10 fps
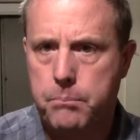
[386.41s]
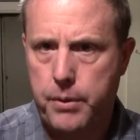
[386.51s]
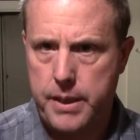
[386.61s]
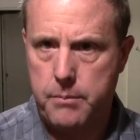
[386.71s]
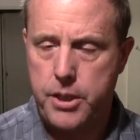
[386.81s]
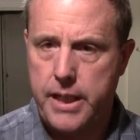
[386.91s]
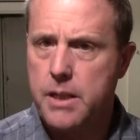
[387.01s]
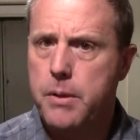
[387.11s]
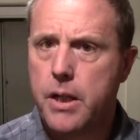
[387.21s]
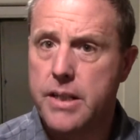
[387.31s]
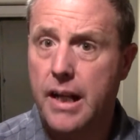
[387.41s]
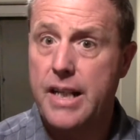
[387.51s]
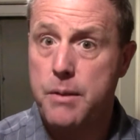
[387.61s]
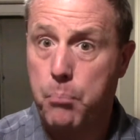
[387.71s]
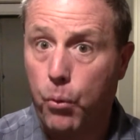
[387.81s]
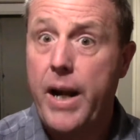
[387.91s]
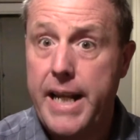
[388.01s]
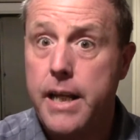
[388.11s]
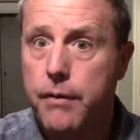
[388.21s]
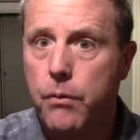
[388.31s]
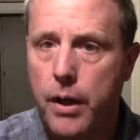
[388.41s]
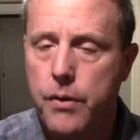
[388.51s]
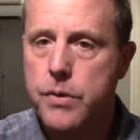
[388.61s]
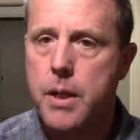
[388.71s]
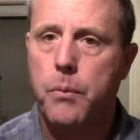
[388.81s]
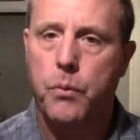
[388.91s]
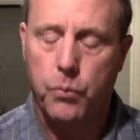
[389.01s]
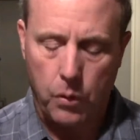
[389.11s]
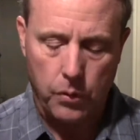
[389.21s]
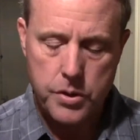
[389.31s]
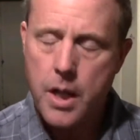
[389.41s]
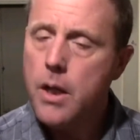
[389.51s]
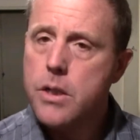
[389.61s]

printing machines because it likely break if you run it through something with rollers.